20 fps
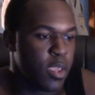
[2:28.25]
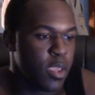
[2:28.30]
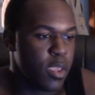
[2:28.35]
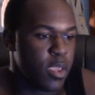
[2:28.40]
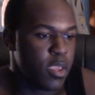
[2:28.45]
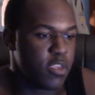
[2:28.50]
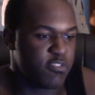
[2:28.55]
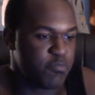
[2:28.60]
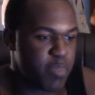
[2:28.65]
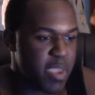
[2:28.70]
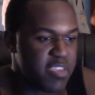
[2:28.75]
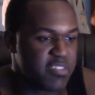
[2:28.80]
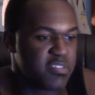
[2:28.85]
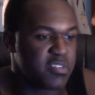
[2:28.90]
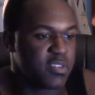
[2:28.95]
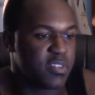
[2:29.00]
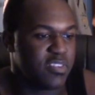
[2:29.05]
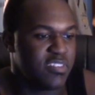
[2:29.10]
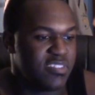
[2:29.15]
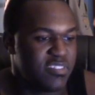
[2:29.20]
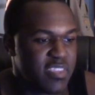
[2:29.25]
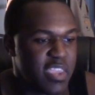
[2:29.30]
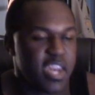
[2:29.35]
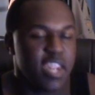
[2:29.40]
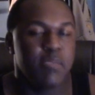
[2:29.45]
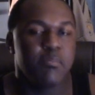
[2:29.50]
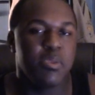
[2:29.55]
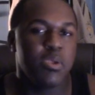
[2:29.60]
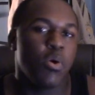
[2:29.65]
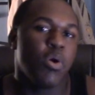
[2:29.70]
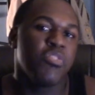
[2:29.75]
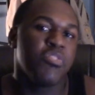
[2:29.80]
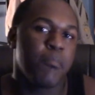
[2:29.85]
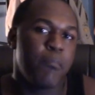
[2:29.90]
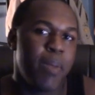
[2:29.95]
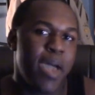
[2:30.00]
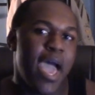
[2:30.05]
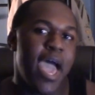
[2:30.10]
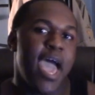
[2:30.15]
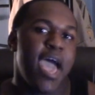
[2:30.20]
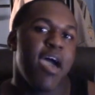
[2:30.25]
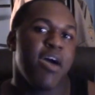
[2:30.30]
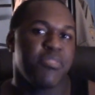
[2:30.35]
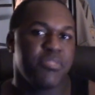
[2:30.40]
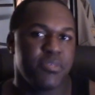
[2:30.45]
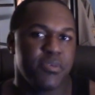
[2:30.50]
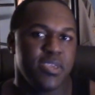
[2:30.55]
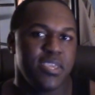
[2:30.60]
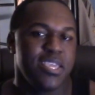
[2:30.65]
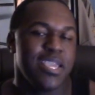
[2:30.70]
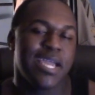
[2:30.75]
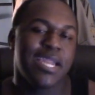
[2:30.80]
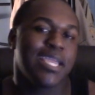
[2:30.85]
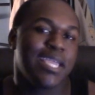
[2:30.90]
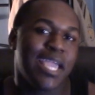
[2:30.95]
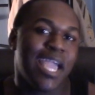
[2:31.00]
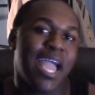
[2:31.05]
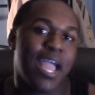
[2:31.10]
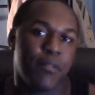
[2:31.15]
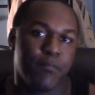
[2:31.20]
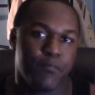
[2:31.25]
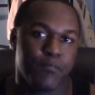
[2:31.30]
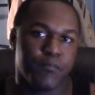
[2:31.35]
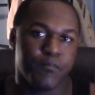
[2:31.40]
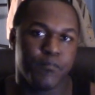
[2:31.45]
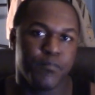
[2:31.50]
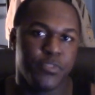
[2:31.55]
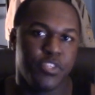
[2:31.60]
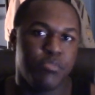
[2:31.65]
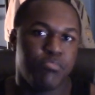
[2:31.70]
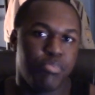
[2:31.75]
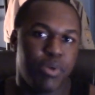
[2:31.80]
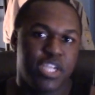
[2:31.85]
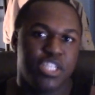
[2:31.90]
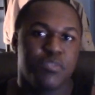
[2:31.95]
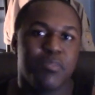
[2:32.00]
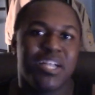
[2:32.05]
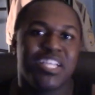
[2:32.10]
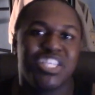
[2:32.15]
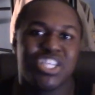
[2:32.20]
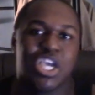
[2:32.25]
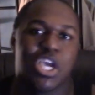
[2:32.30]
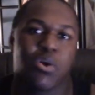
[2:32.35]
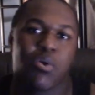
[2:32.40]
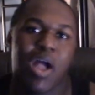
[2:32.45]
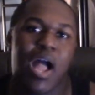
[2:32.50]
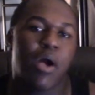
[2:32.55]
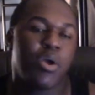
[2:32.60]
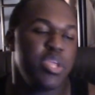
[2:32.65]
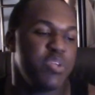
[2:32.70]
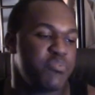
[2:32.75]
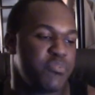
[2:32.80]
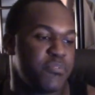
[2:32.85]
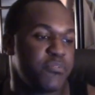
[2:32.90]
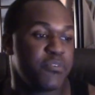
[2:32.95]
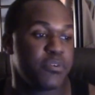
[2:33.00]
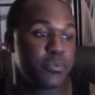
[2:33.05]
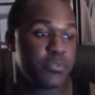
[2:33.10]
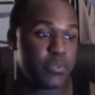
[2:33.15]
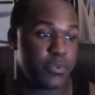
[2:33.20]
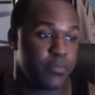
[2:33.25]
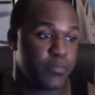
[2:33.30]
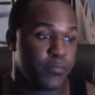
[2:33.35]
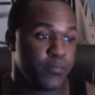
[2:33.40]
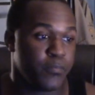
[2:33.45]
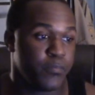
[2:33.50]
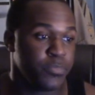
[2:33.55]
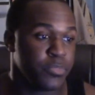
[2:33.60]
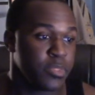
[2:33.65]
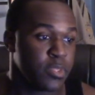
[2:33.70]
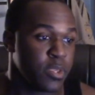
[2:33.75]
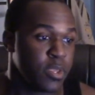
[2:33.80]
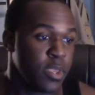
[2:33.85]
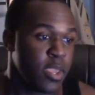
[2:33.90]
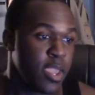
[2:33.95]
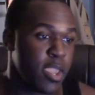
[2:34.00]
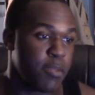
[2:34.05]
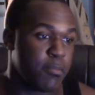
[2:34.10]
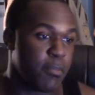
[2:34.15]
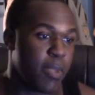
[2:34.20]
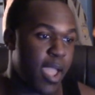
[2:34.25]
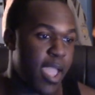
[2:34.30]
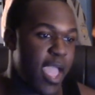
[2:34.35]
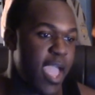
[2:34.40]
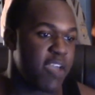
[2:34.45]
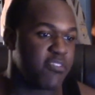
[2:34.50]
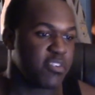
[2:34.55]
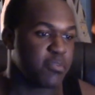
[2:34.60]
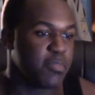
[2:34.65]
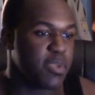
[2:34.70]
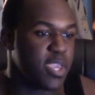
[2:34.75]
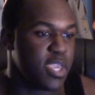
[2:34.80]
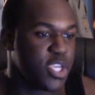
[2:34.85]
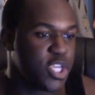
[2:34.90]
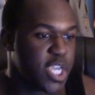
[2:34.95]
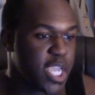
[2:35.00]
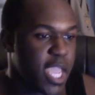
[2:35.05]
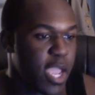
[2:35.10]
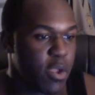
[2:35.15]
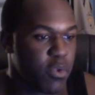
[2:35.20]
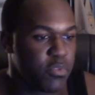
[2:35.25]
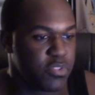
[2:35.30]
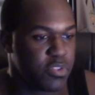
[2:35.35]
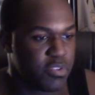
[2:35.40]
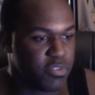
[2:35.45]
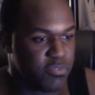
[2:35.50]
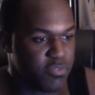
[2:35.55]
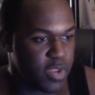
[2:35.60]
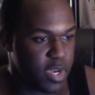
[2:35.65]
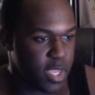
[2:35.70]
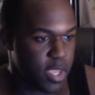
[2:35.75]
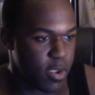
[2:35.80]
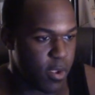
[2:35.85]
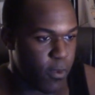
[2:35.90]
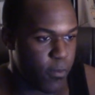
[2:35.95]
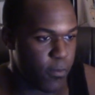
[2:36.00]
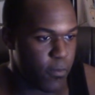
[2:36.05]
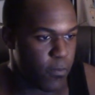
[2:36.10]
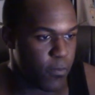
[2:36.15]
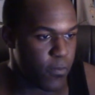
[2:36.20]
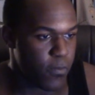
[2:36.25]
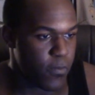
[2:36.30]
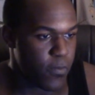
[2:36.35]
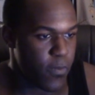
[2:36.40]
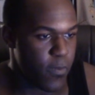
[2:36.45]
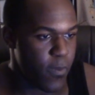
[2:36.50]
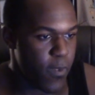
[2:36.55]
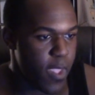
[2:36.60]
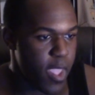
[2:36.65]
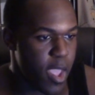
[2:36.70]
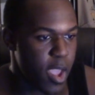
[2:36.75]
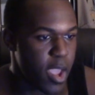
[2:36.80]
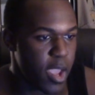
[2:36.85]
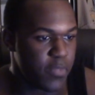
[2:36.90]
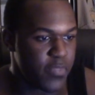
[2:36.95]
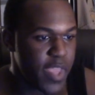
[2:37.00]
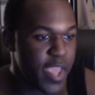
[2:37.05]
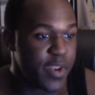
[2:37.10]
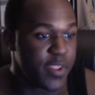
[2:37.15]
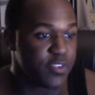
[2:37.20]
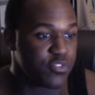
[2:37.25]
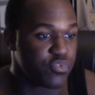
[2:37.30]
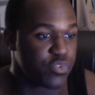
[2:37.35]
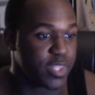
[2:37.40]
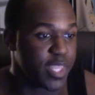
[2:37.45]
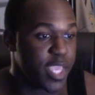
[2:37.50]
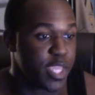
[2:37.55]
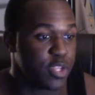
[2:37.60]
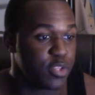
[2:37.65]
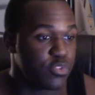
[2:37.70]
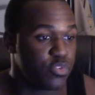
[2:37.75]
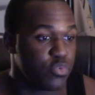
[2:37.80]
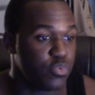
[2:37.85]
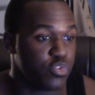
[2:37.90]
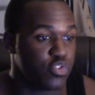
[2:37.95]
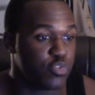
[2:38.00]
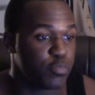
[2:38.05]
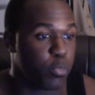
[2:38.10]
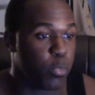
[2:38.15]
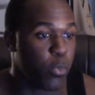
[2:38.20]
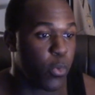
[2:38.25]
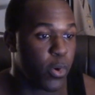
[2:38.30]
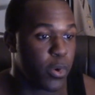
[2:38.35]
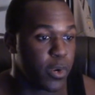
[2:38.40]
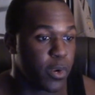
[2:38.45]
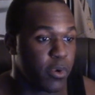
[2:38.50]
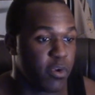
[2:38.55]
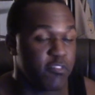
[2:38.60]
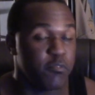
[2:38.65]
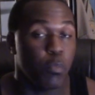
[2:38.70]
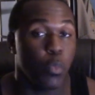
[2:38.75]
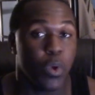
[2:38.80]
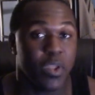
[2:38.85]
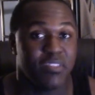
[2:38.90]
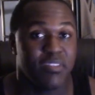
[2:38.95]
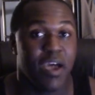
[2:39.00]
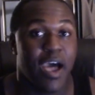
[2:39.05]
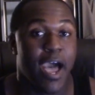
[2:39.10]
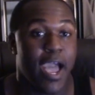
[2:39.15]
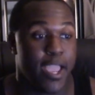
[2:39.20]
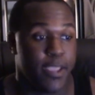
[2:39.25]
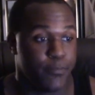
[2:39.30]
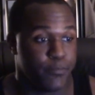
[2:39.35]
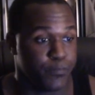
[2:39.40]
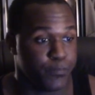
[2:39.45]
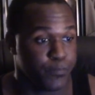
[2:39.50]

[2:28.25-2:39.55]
is basically setting me on the path yet again to branch my channel out even further. And by having me check out this video that is related to the sport of Muay Thai.